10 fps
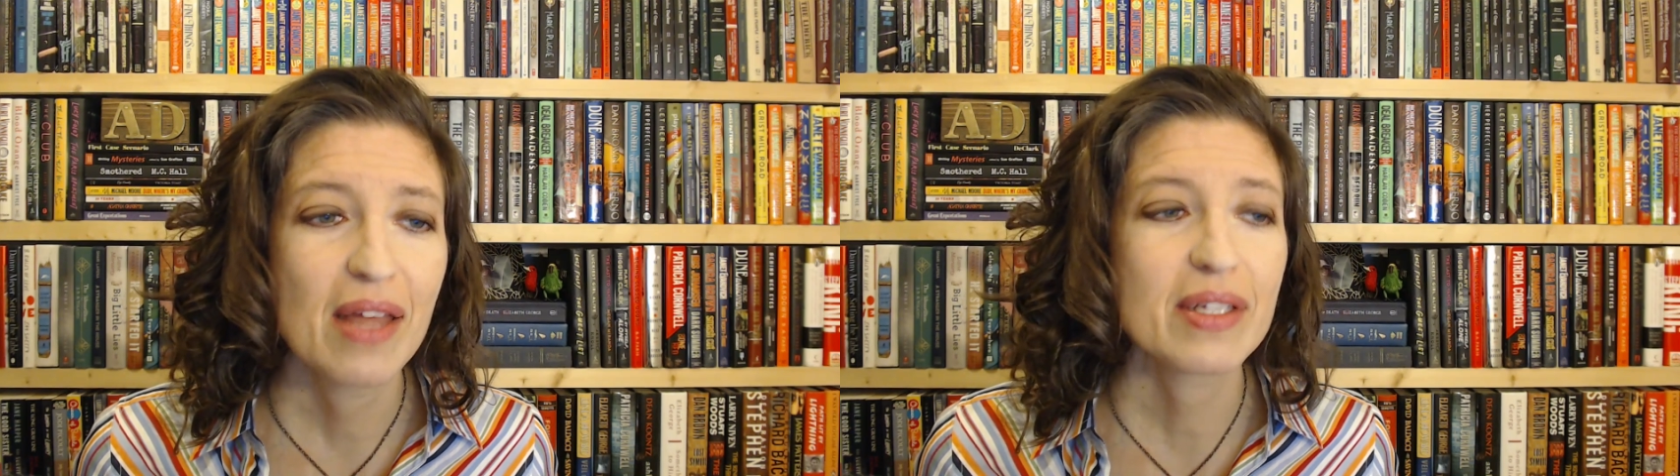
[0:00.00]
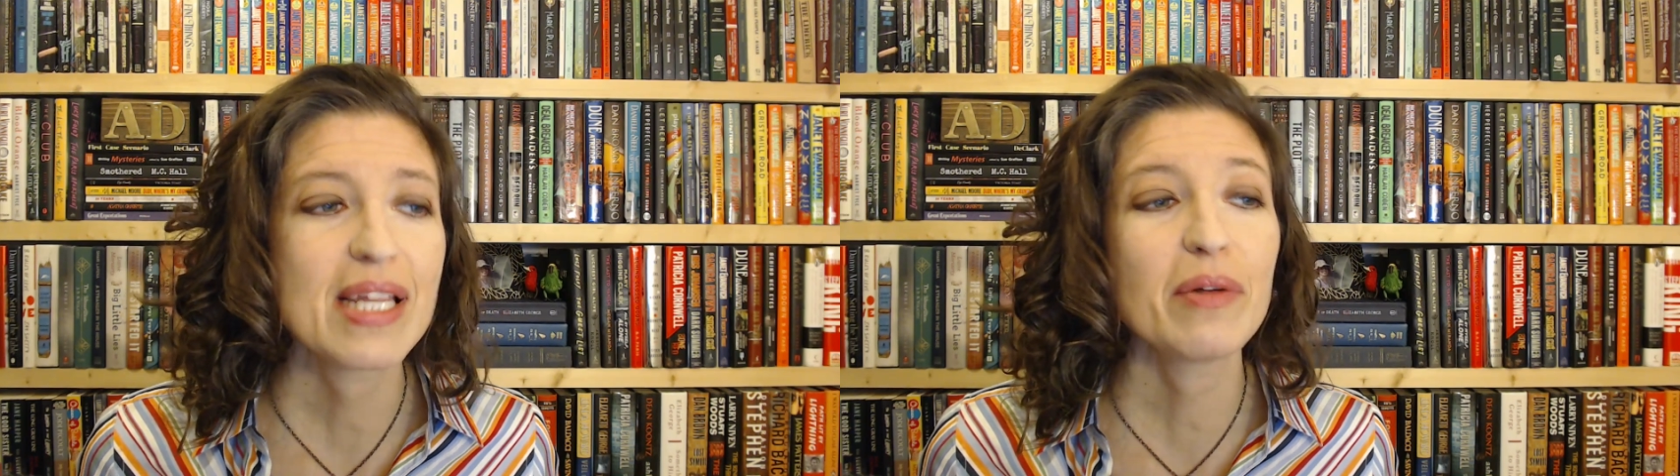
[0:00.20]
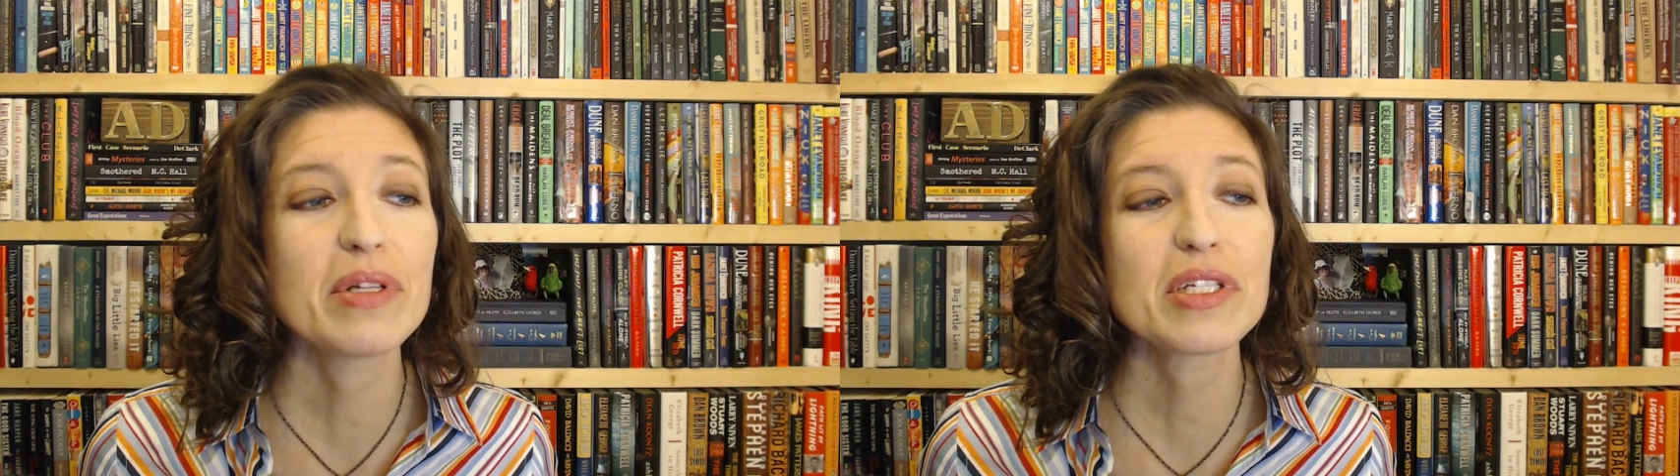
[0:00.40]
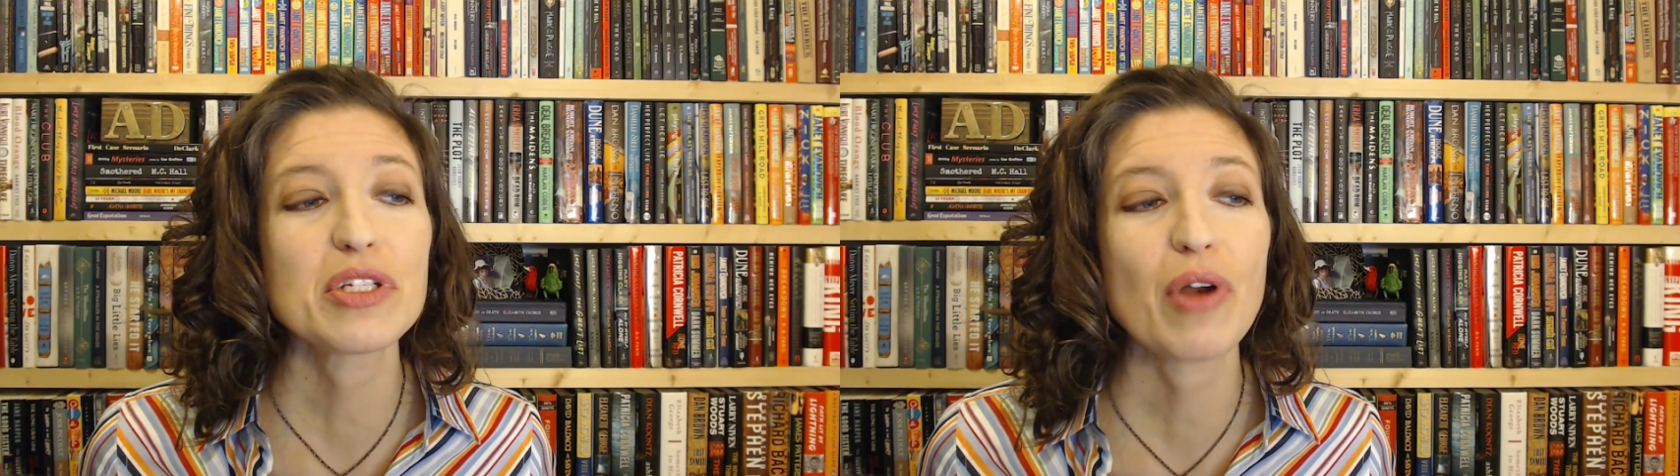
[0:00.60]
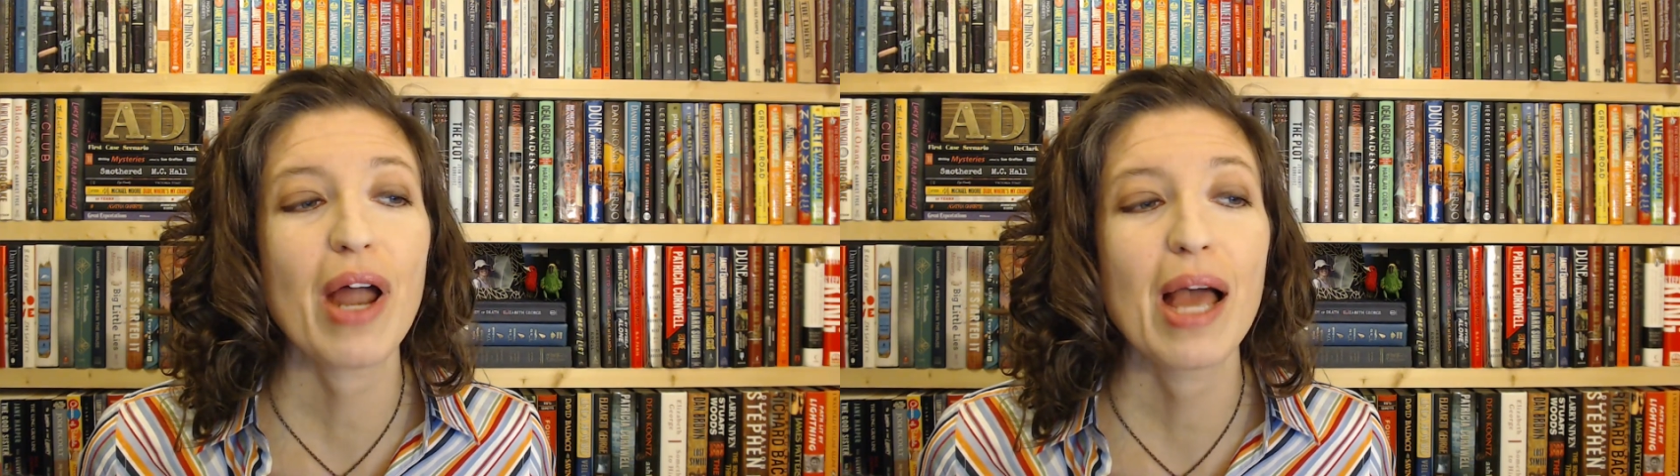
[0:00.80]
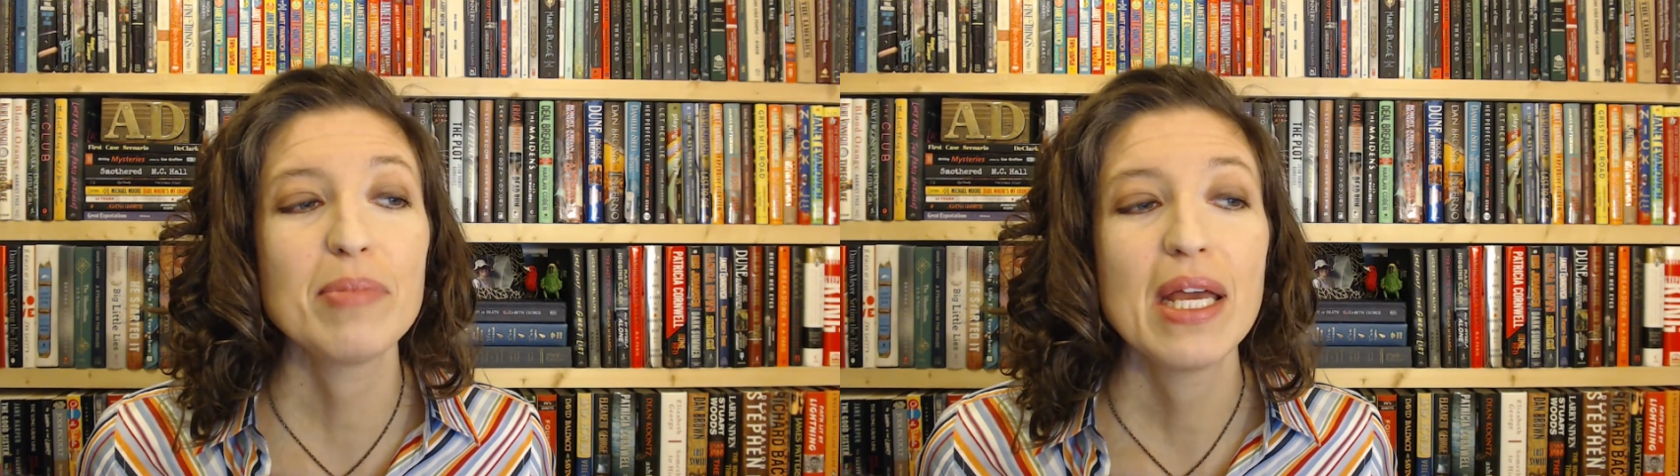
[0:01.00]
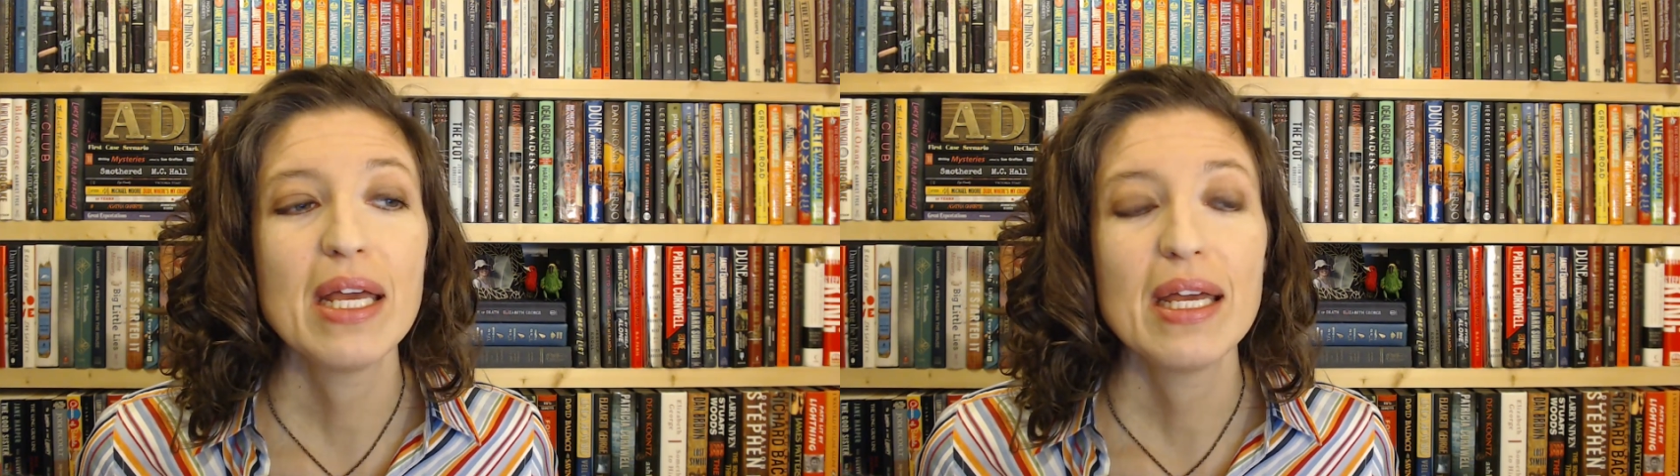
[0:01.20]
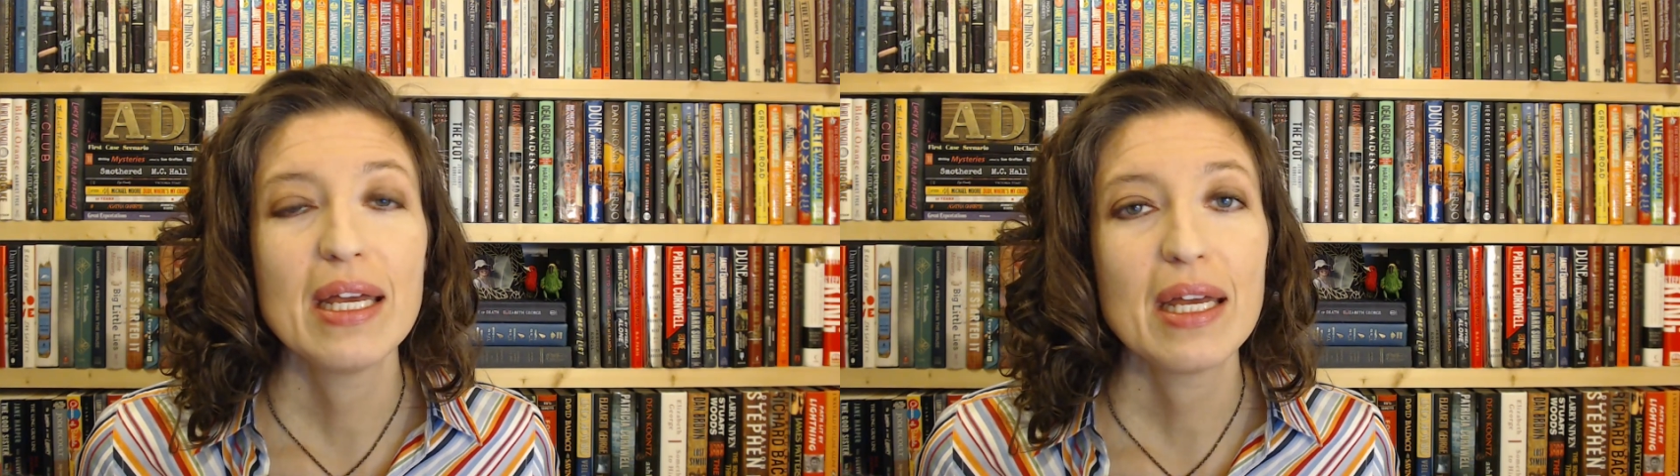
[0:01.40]
The town is described
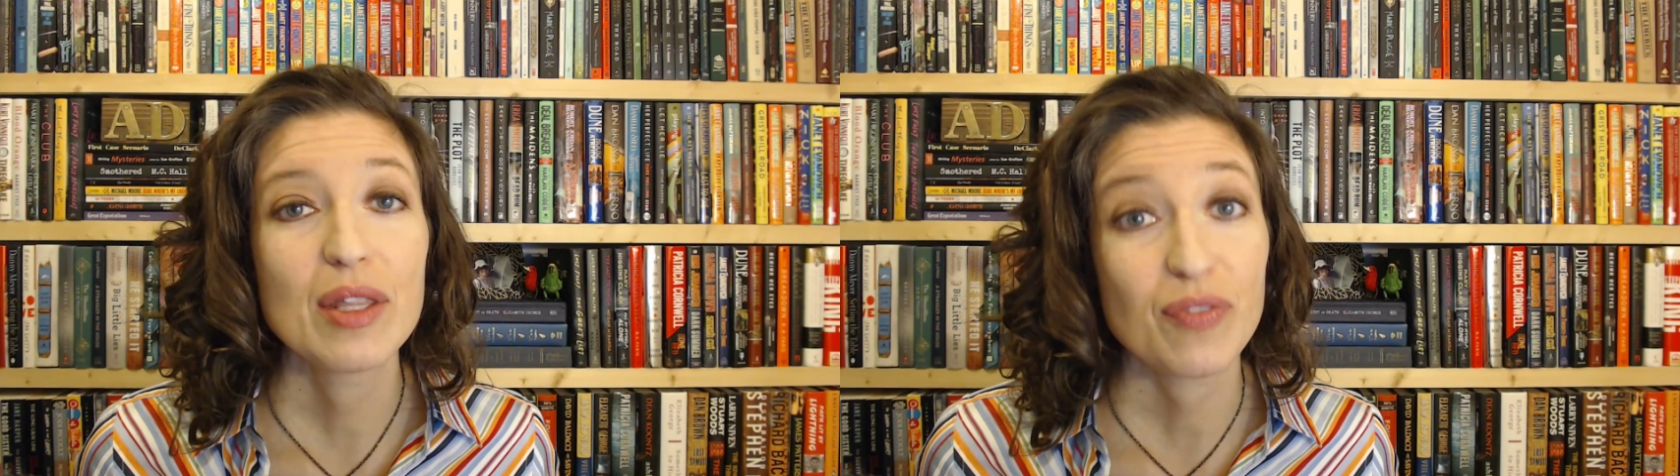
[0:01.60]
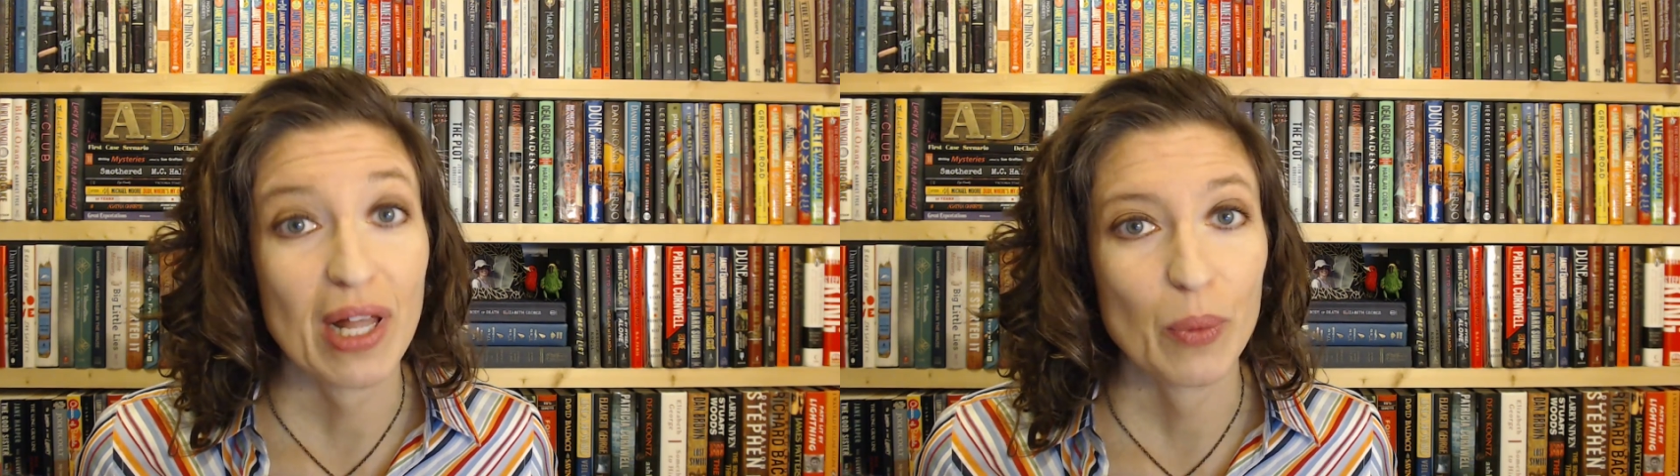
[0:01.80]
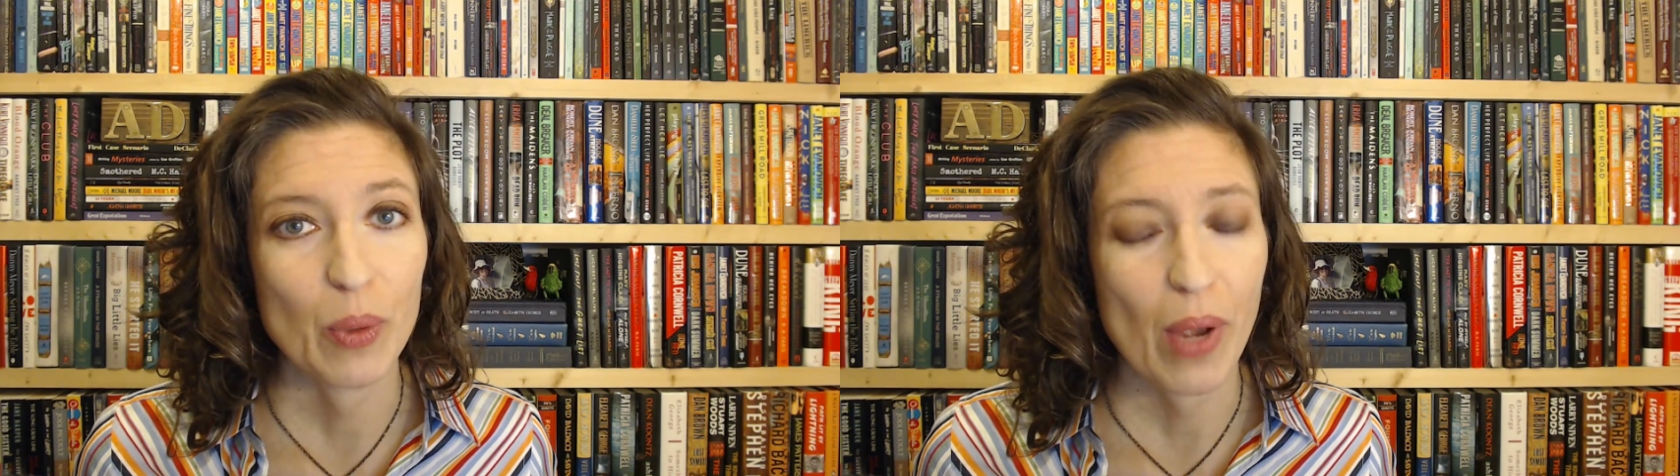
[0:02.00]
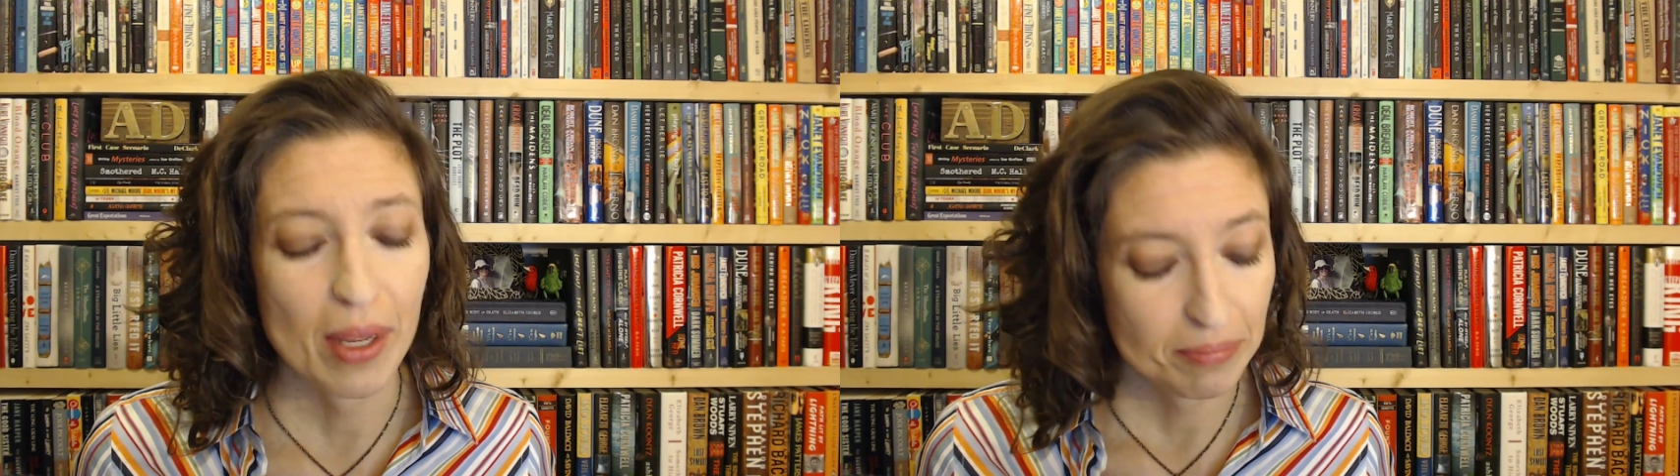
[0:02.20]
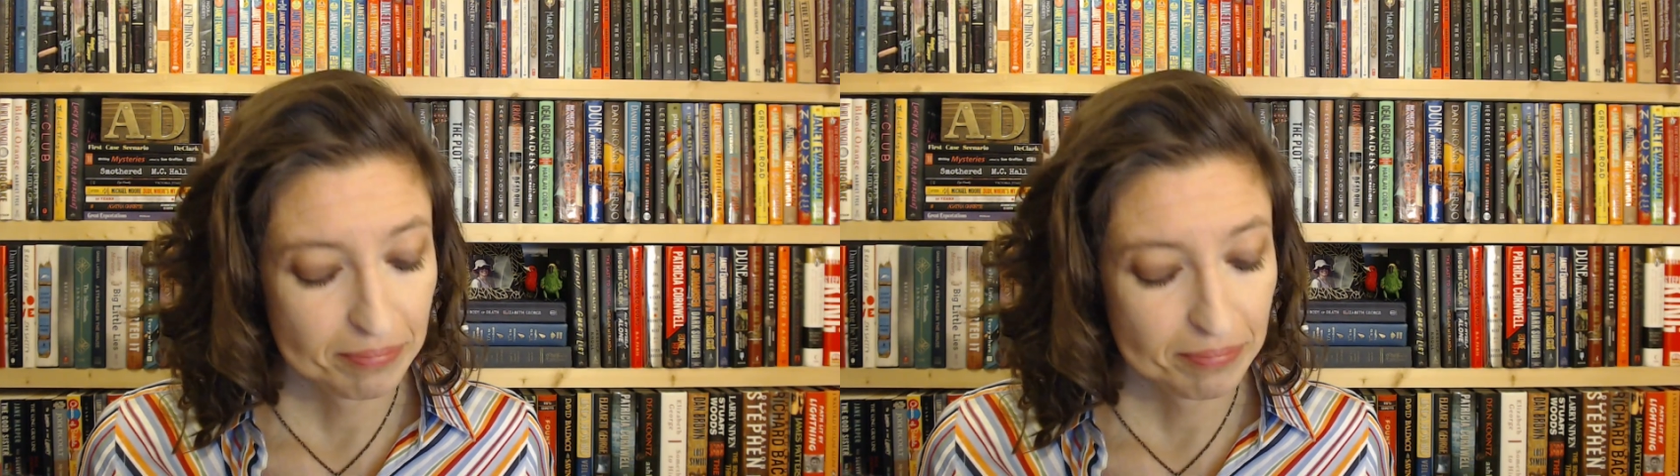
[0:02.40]
in the following way.